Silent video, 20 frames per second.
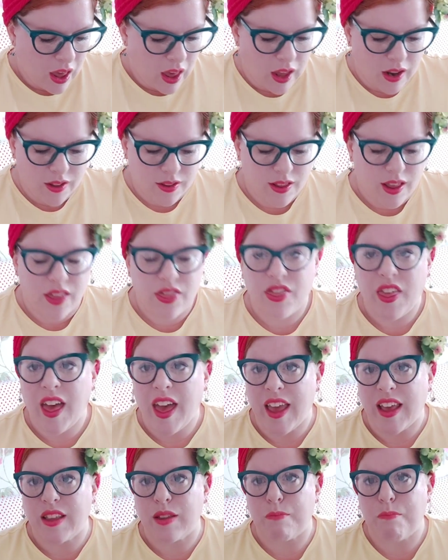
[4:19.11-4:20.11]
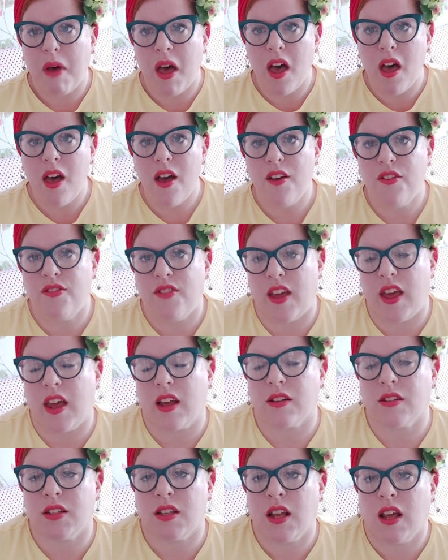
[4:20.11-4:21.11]
And I was like, that is
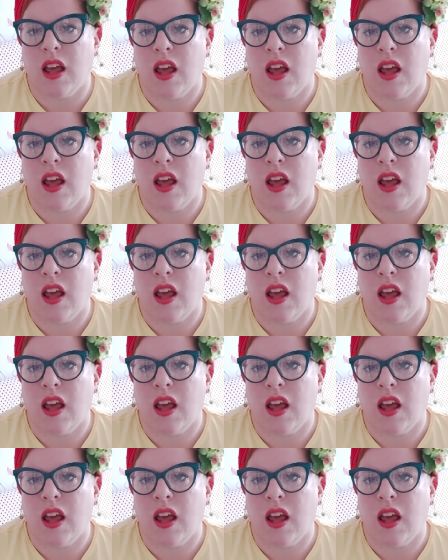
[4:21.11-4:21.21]
perfect.